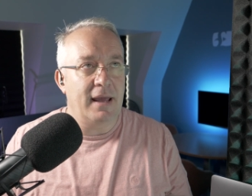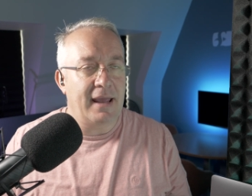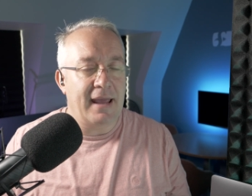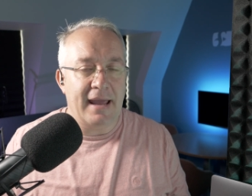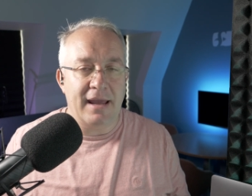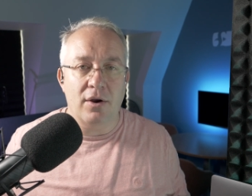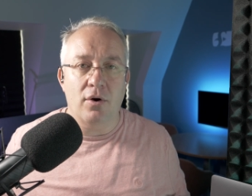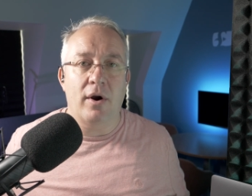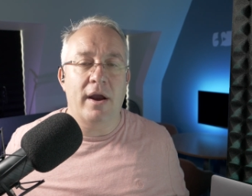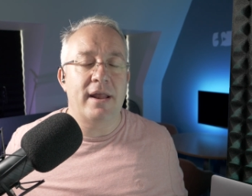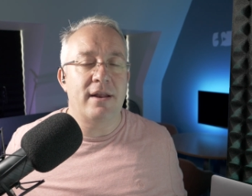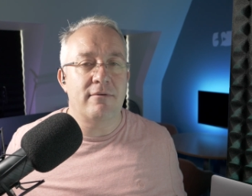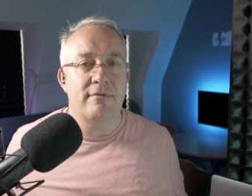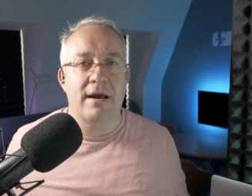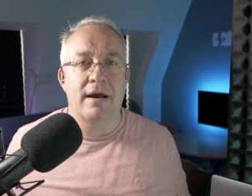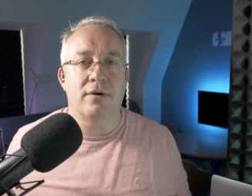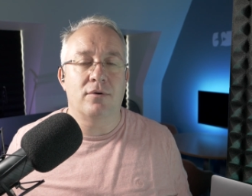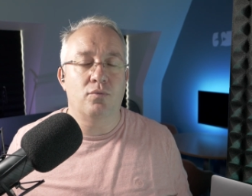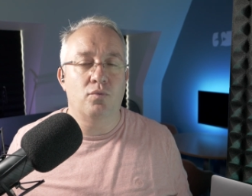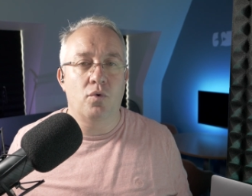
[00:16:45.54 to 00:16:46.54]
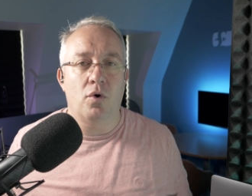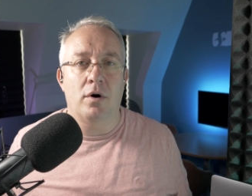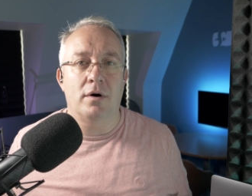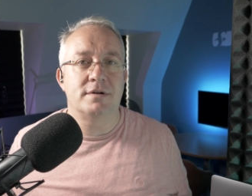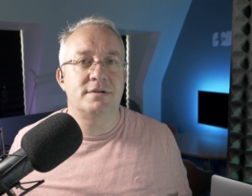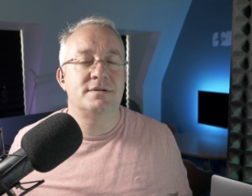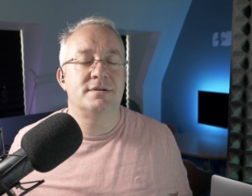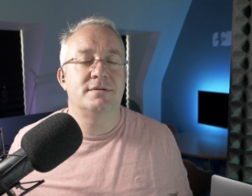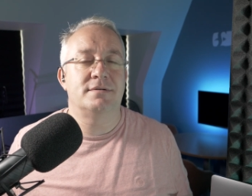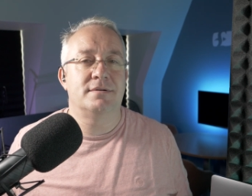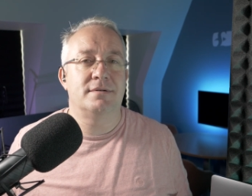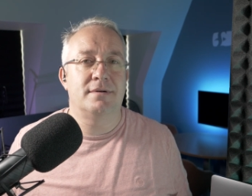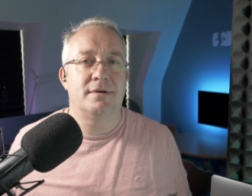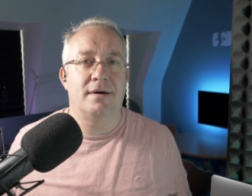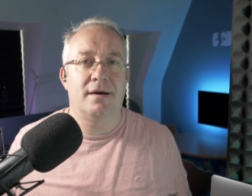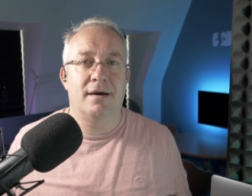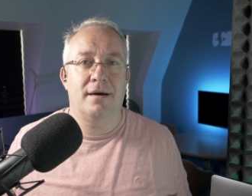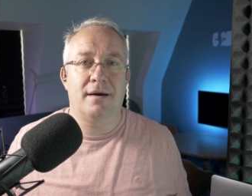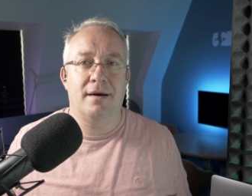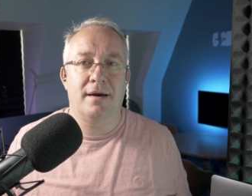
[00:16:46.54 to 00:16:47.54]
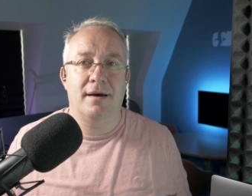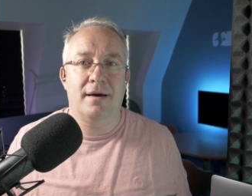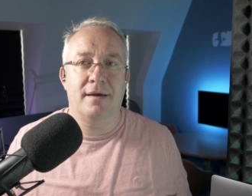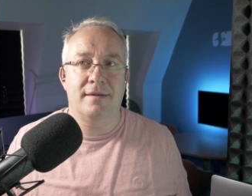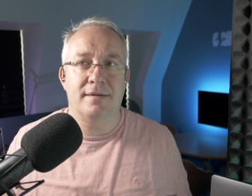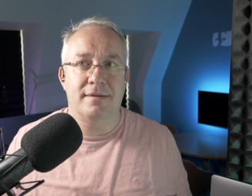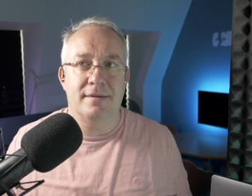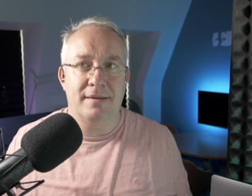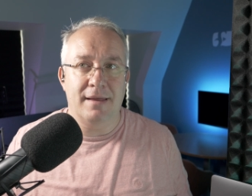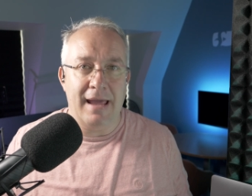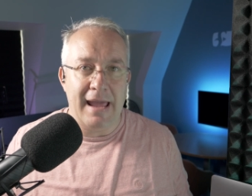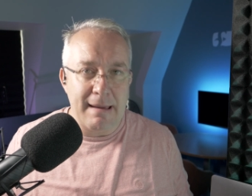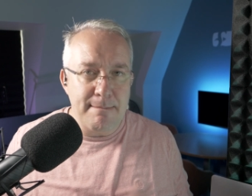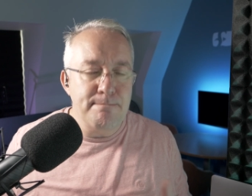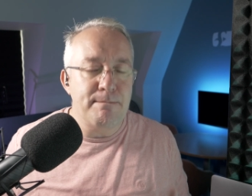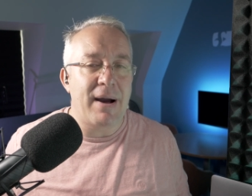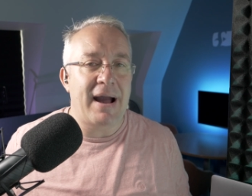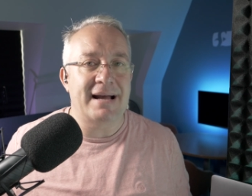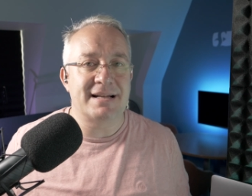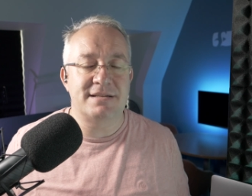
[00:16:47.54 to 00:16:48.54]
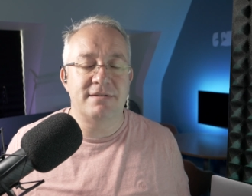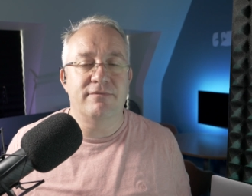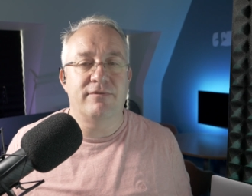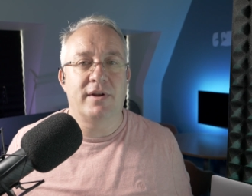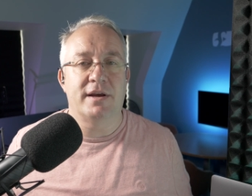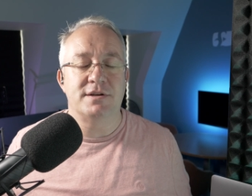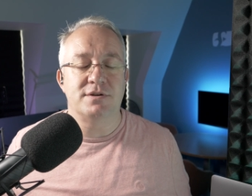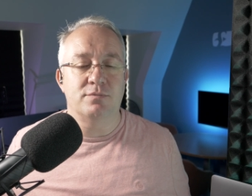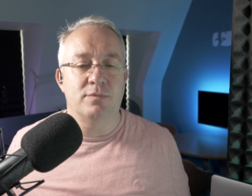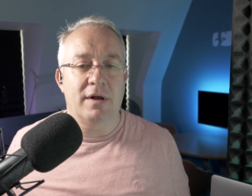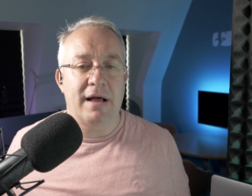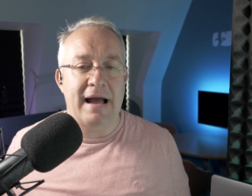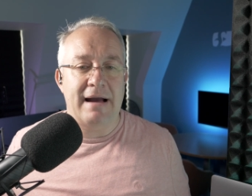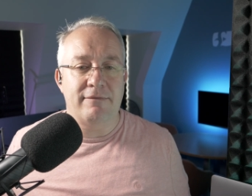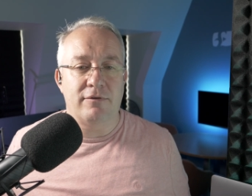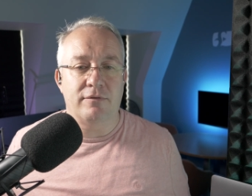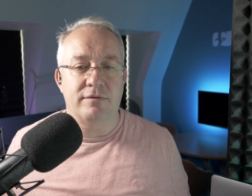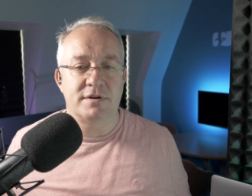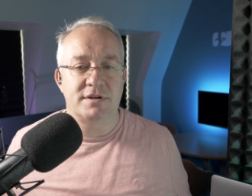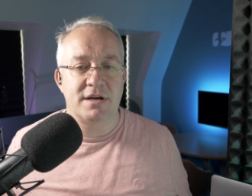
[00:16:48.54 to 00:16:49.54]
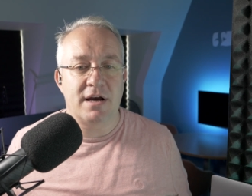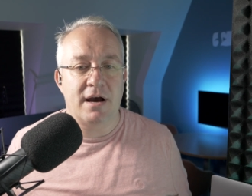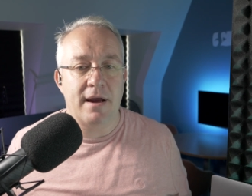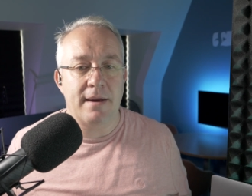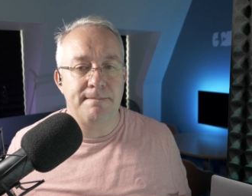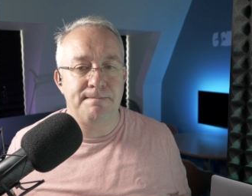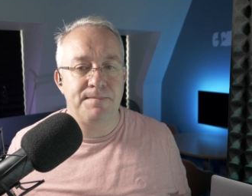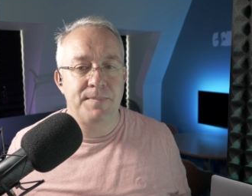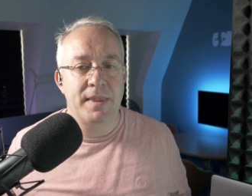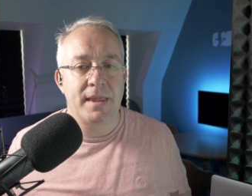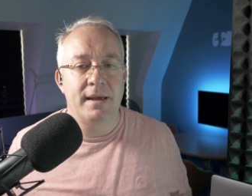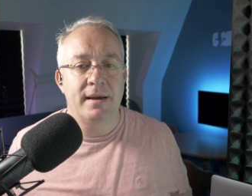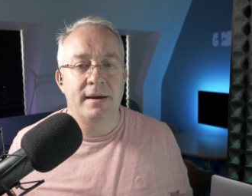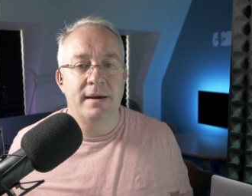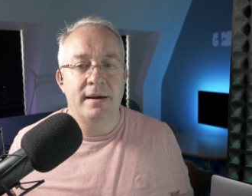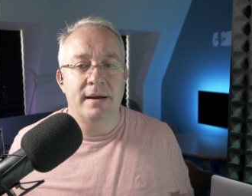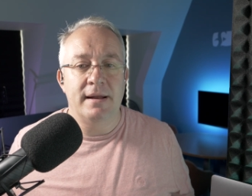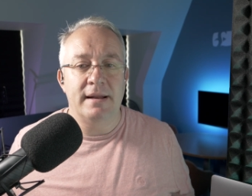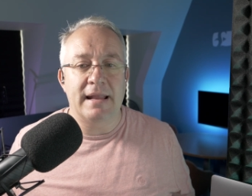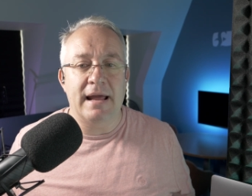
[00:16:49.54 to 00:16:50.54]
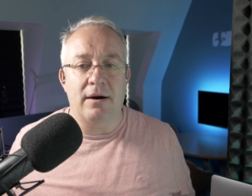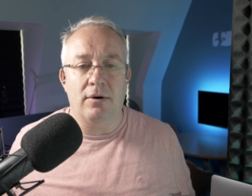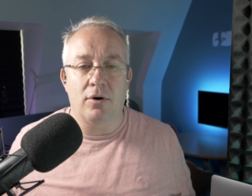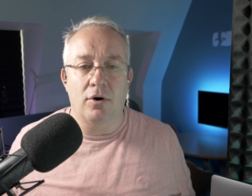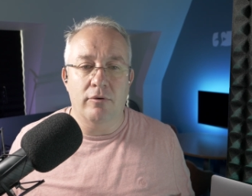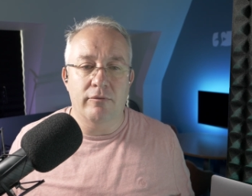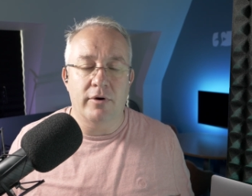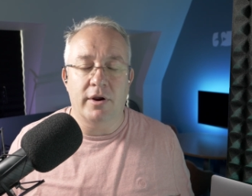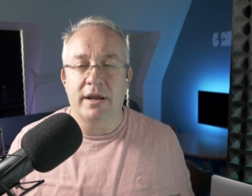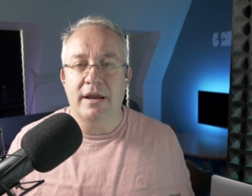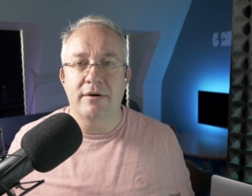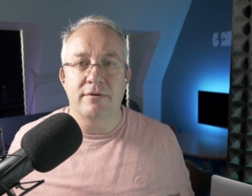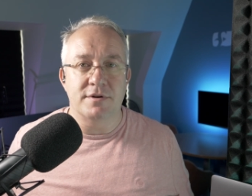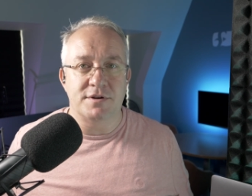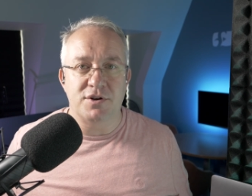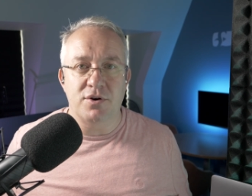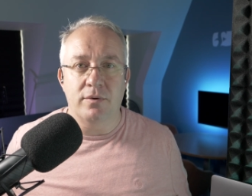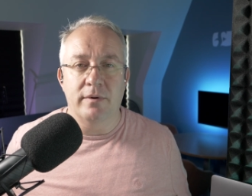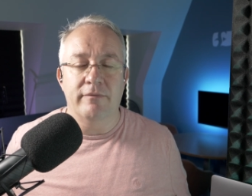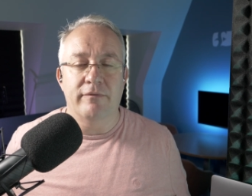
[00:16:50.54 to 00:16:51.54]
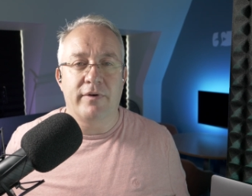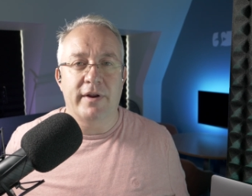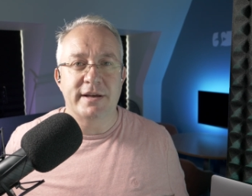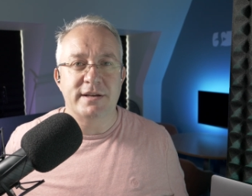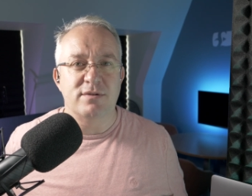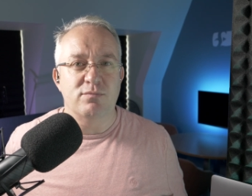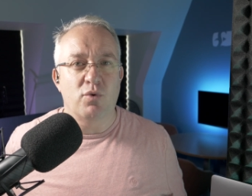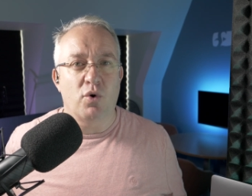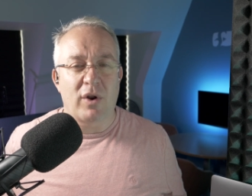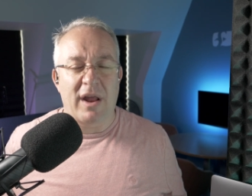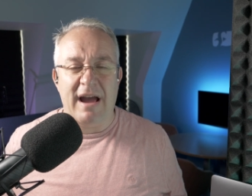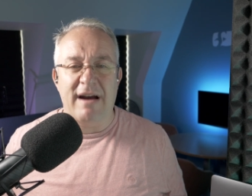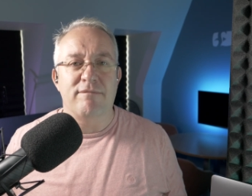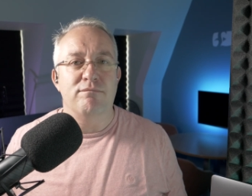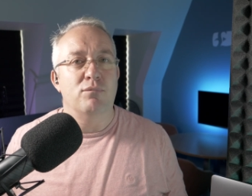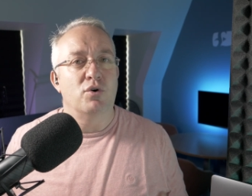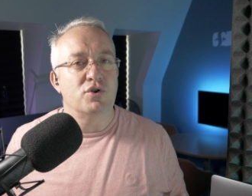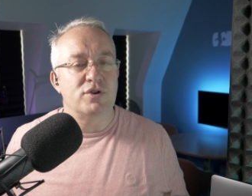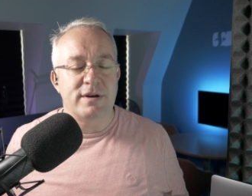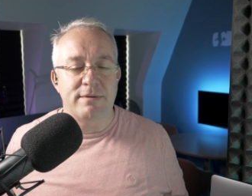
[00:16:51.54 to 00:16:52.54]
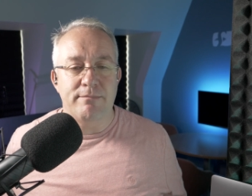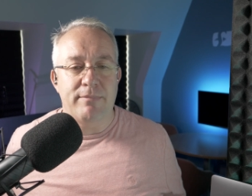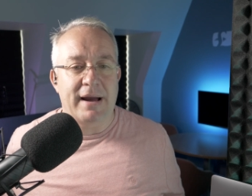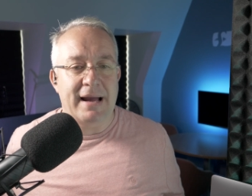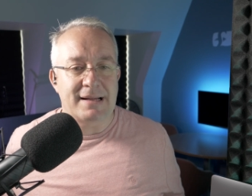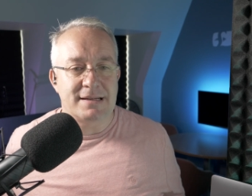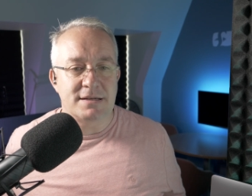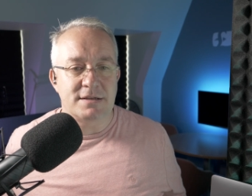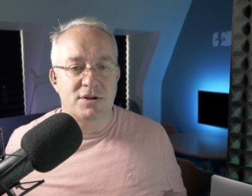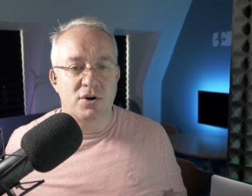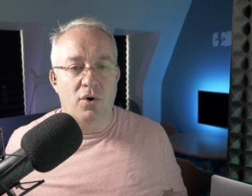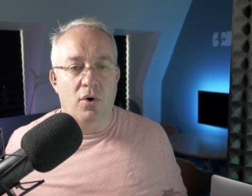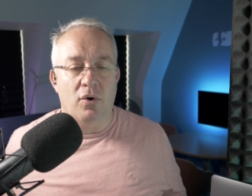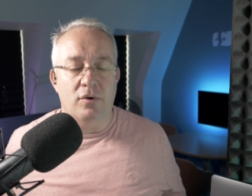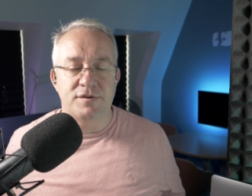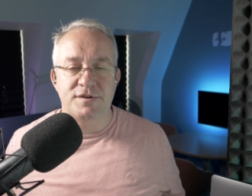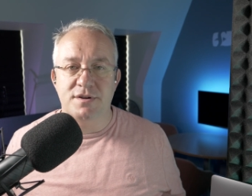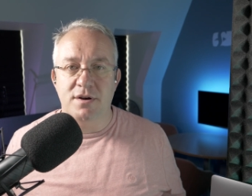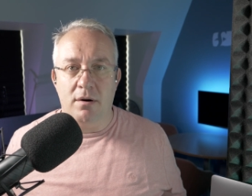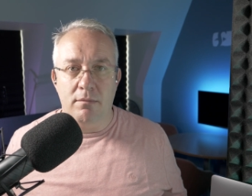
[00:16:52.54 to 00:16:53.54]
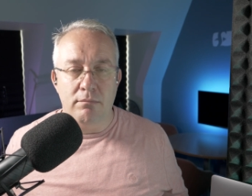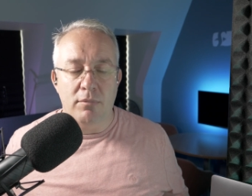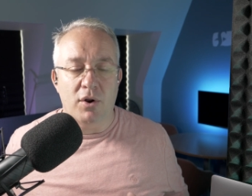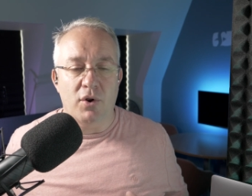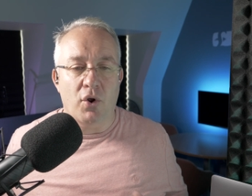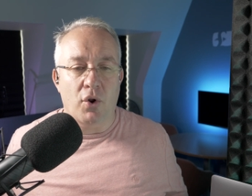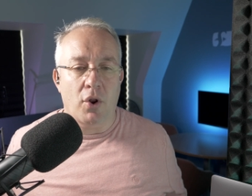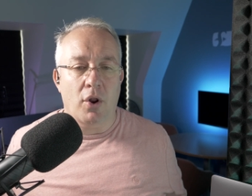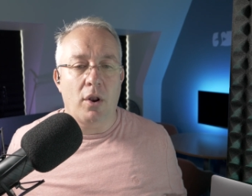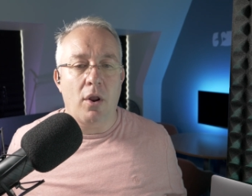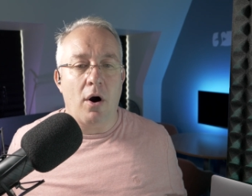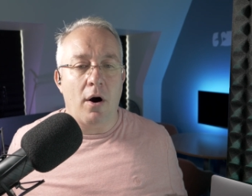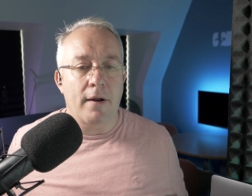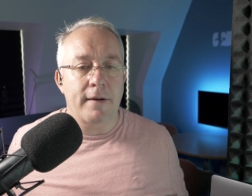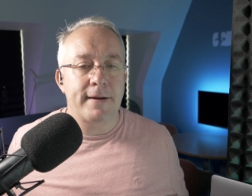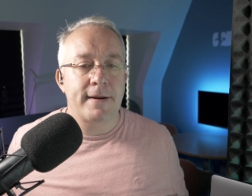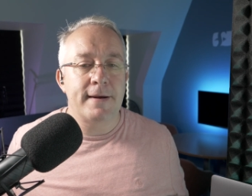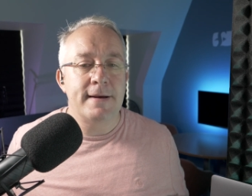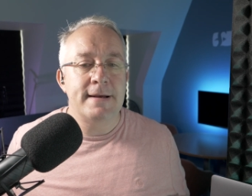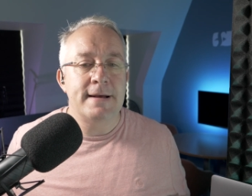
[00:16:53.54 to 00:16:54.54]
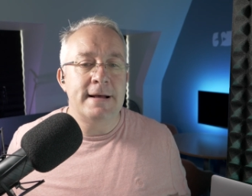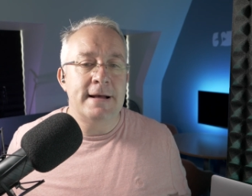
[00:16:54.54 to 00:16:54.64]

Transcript: get your head around what uh, the impact inflation will have over time. Now, over a year or two, inflation won't have much impact at all, some but not a lot.